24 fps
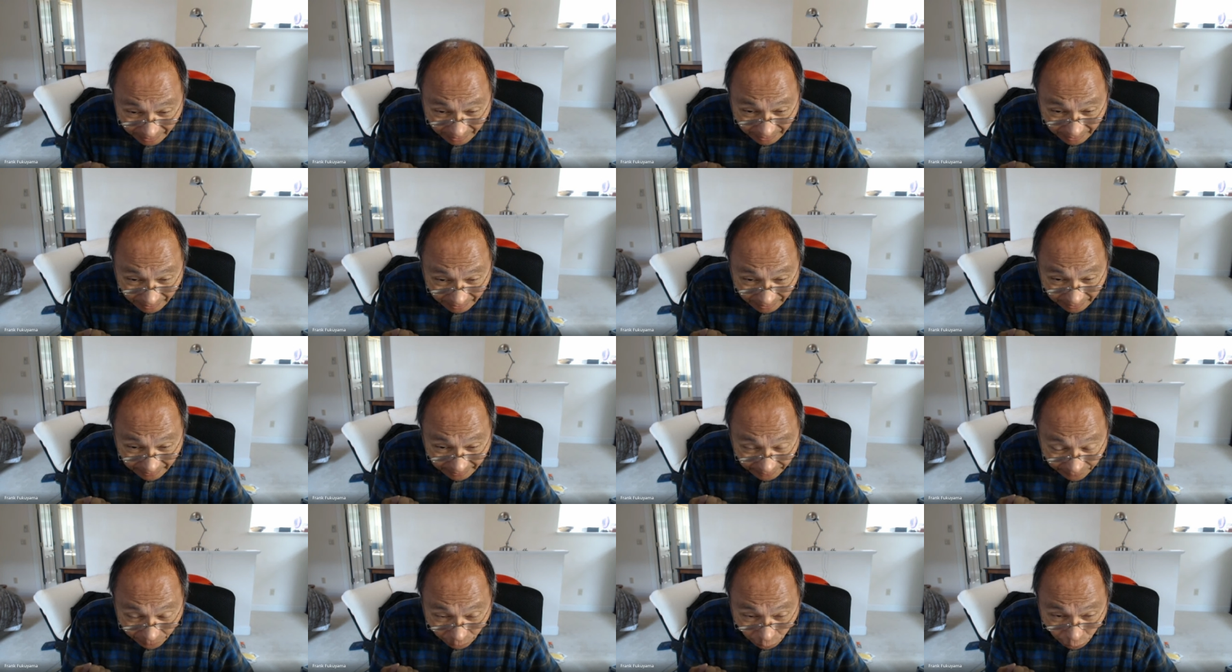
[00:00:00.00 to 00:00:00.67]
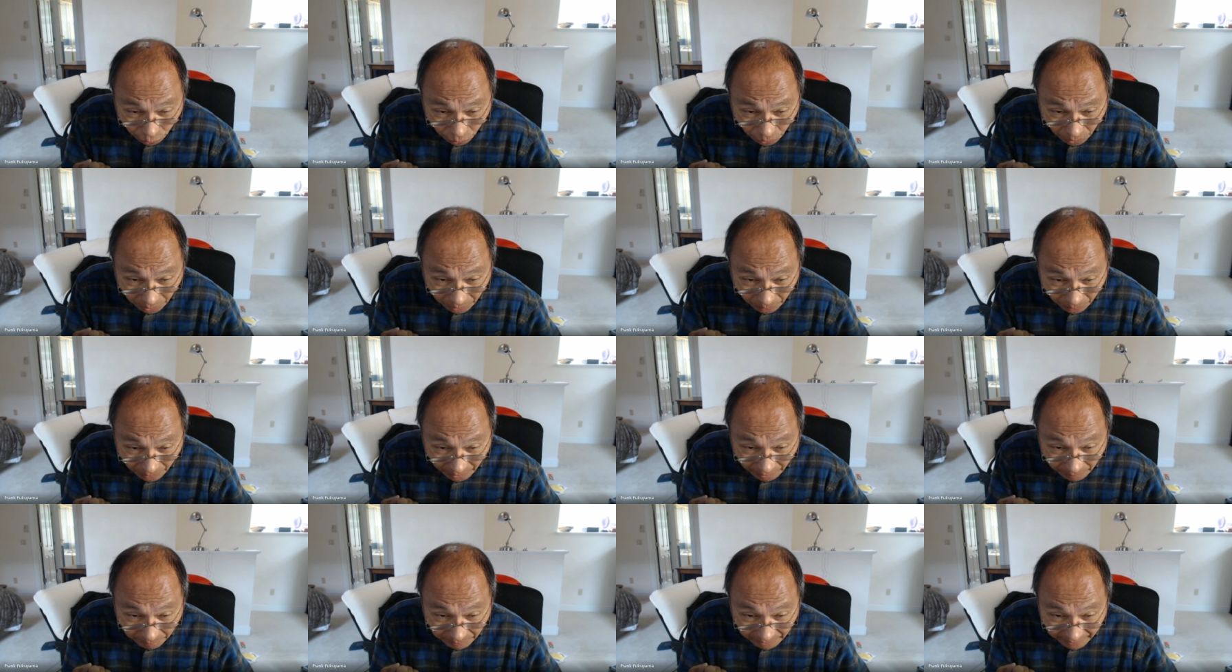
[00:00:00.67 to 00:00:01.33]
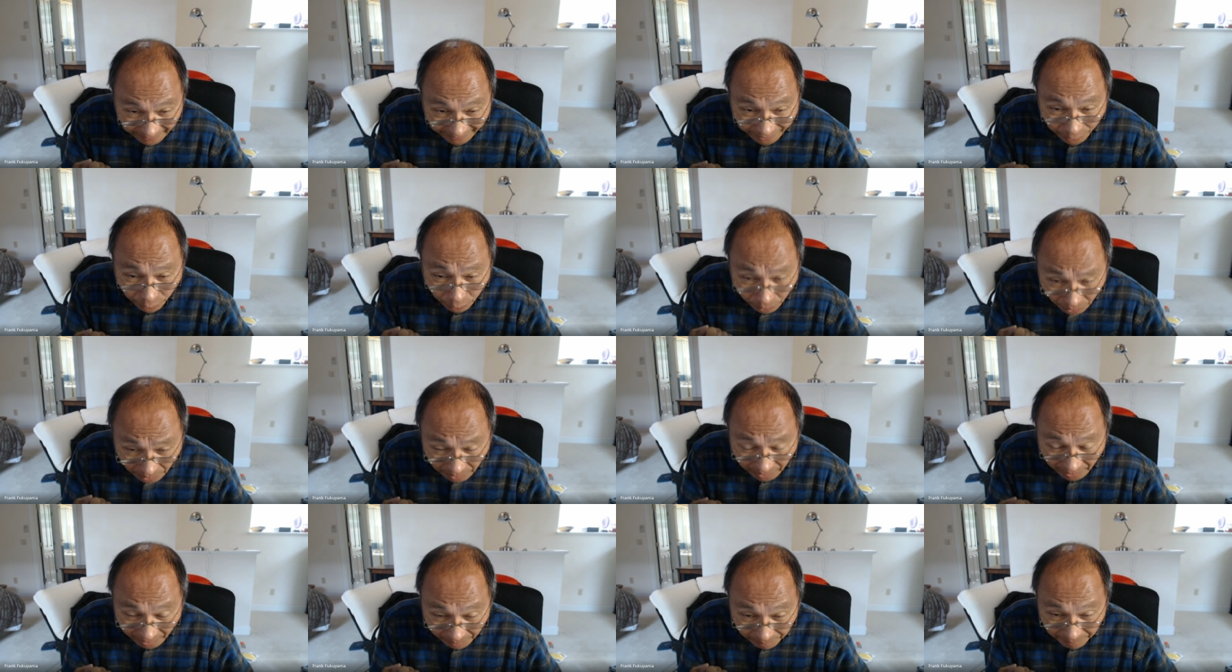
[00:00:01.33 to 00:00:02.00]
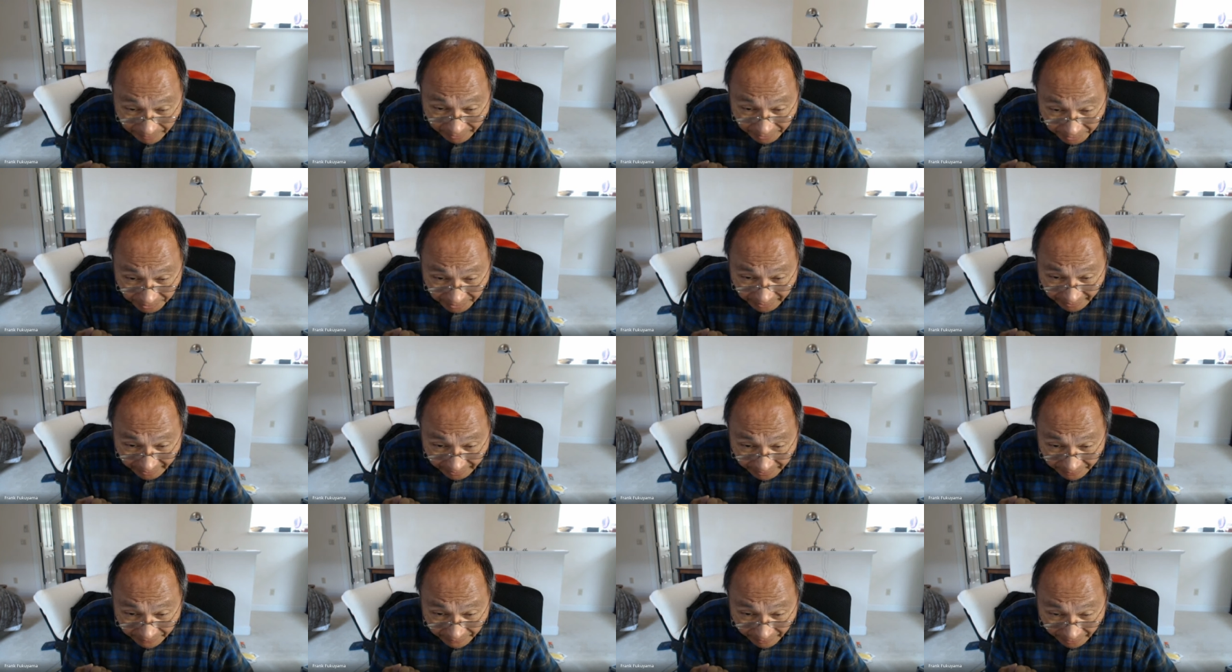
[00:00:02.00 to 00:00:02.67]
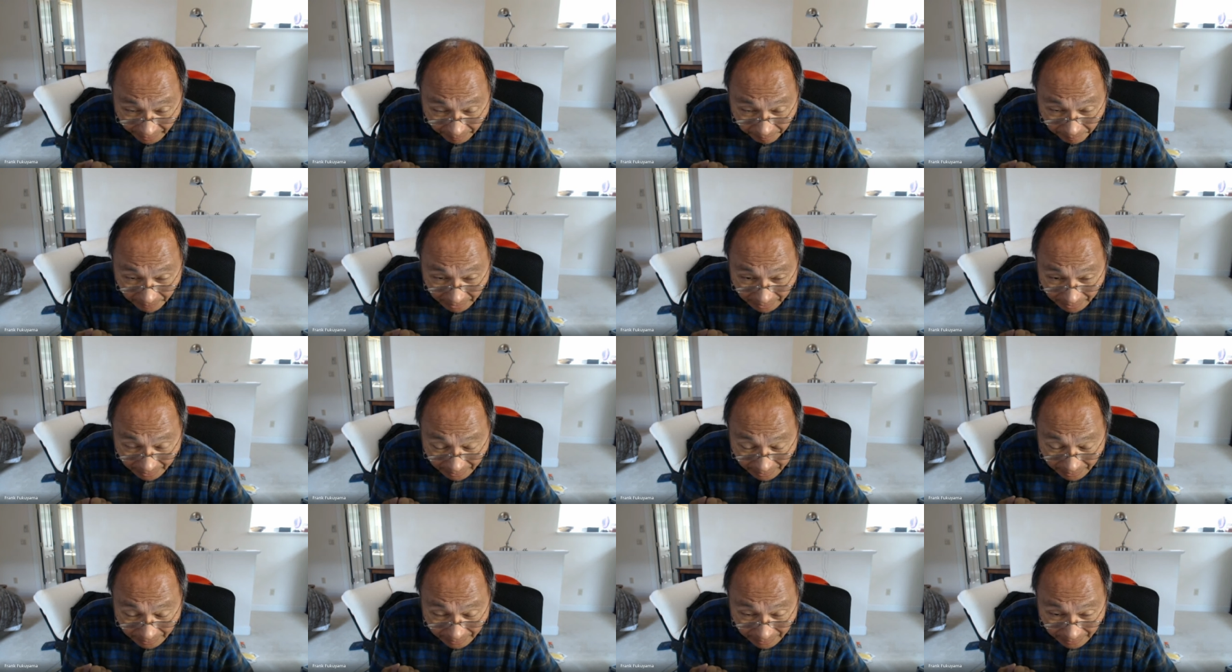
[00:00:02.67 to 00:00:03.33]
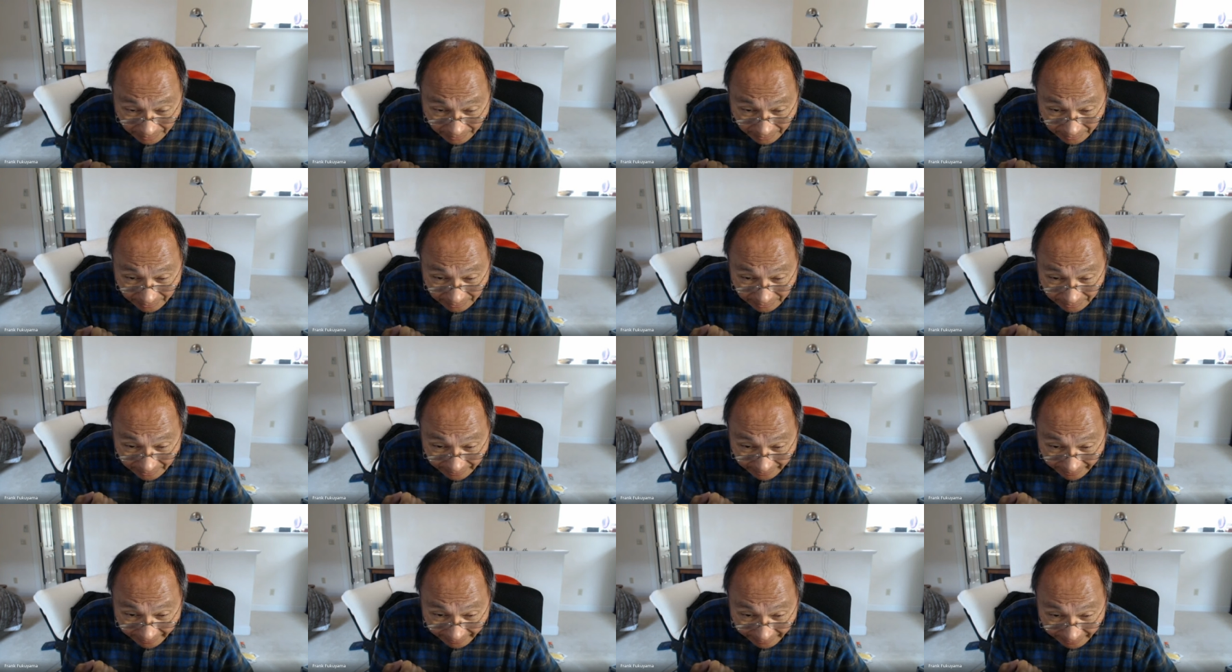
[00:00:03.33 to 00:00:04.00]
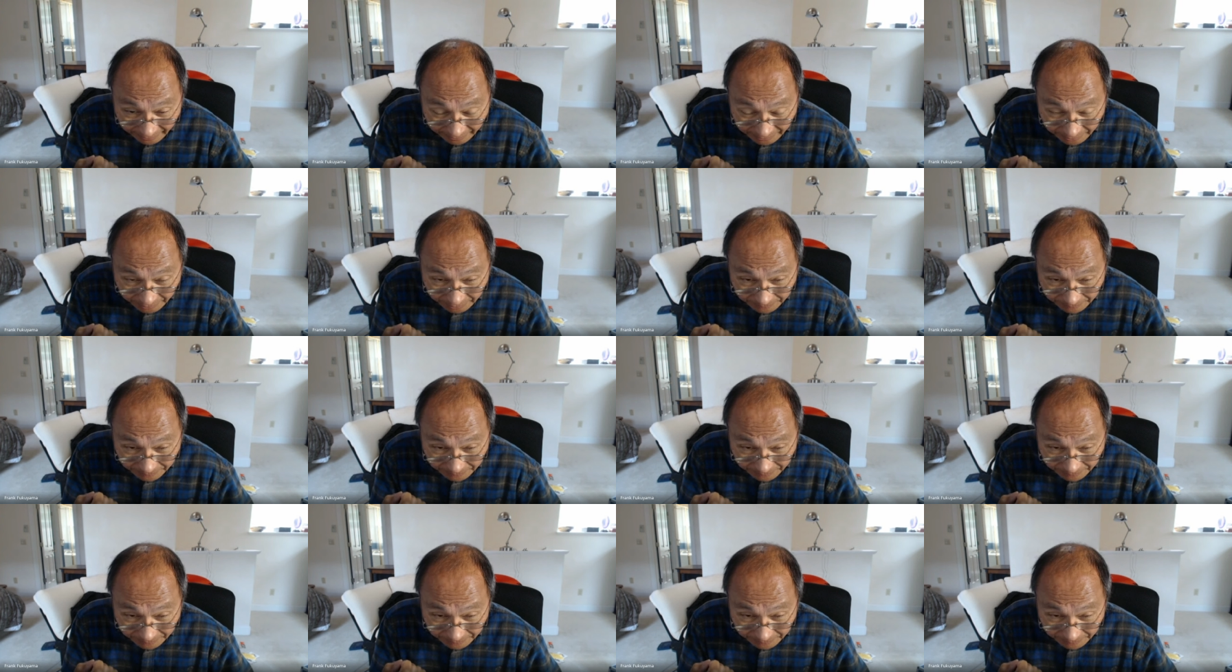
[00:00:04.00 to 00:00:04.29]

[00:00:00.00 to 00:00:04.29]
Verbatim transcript: uh, in the short run, but they could not maintain them, uh, and